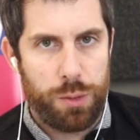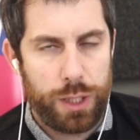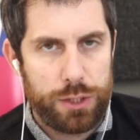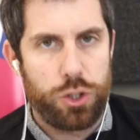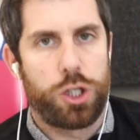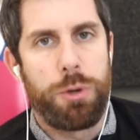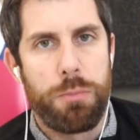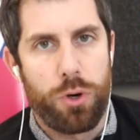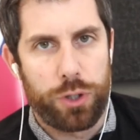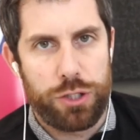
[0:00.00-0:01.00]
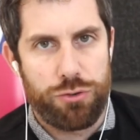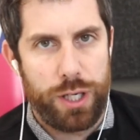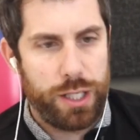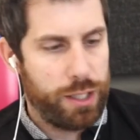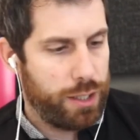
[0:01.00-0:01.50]
When I talk about mortgage
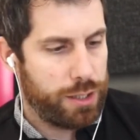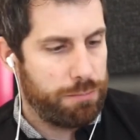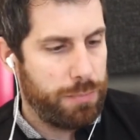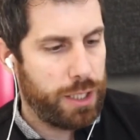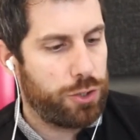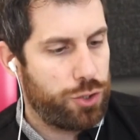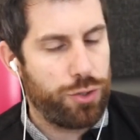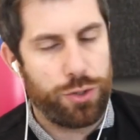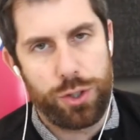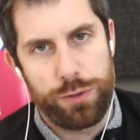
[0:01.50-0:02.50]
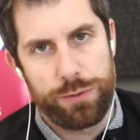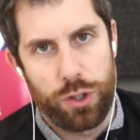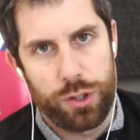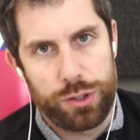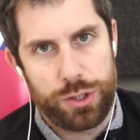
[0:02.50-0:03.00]
ready, it's making sure that you've
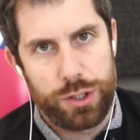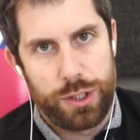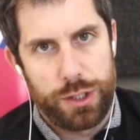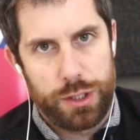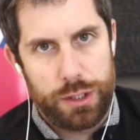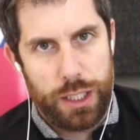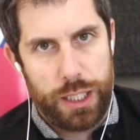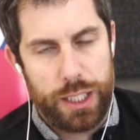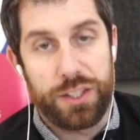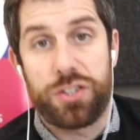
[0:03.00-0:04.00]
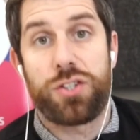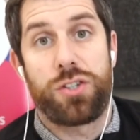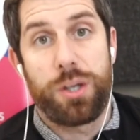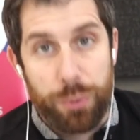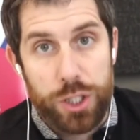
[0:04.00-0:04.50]
got a
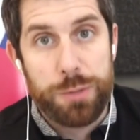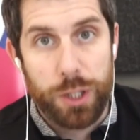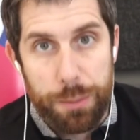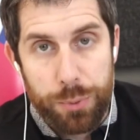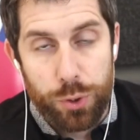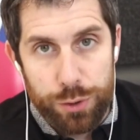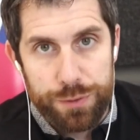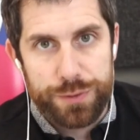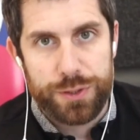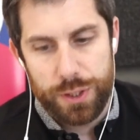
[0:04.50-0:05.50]
decision in principle approved,